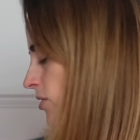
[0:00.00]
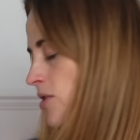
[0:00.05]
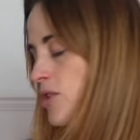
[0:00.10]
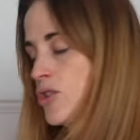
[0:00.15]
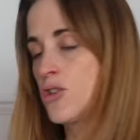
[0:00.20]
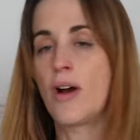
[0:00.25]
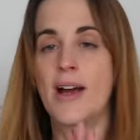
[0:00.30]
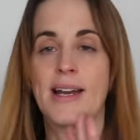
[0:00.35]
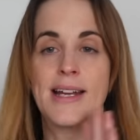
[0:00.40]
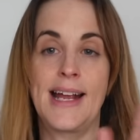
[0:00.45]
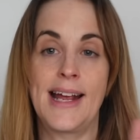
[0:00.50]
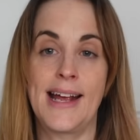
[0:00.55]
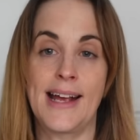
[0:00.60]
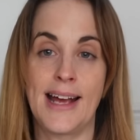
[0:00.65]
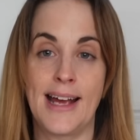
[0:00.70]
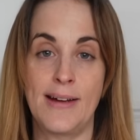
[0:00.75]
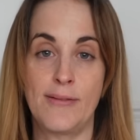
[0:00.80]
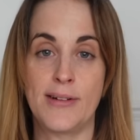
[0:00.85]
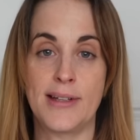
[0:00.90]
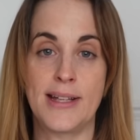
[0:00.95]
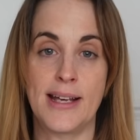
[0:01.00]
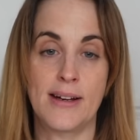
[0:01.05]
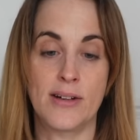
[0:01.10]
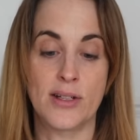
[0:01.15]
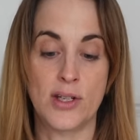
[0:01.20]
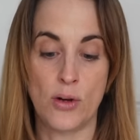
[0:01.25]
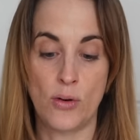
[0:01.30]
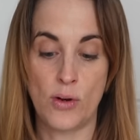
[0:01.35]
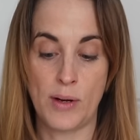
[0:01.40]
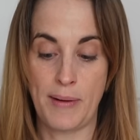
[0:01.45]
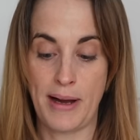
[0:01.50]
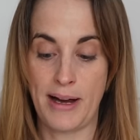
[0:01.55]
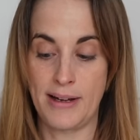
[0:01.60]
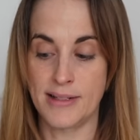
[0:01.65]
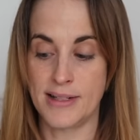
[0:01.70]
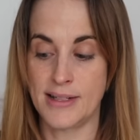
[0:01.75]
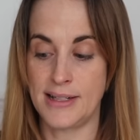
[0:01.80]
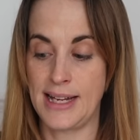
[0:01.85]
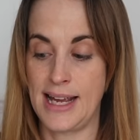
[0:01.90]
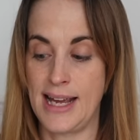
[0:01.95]
to try and link everything I talk about
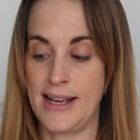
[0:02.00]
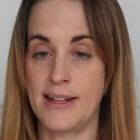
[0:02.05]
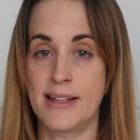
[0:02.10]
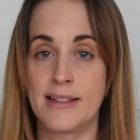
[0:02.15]
underneath.